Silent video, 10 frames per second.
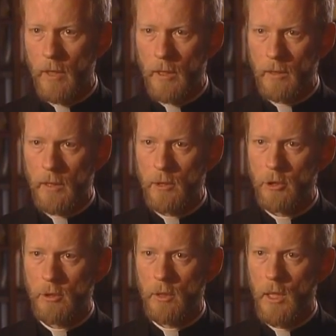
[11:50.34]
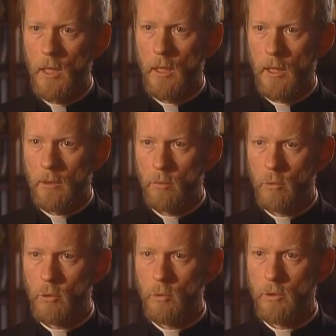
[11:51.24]
violation at the
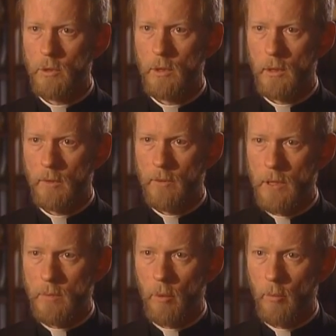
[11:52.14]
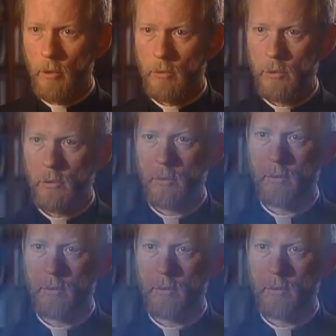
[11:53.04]
root of this proposal.